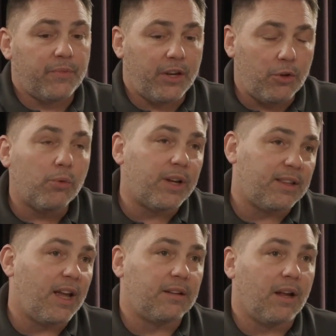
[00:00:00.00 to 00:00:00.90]
then you will
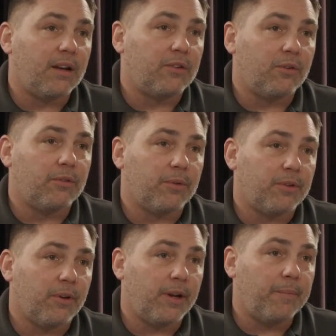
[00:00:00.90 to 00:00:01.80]
get that done at 2 to
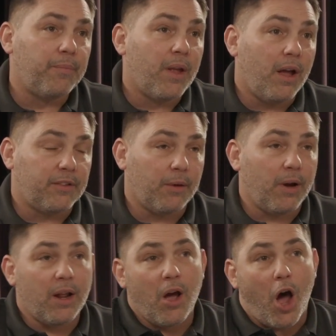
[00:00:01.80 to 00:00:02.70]
3:30. I'll tell you what.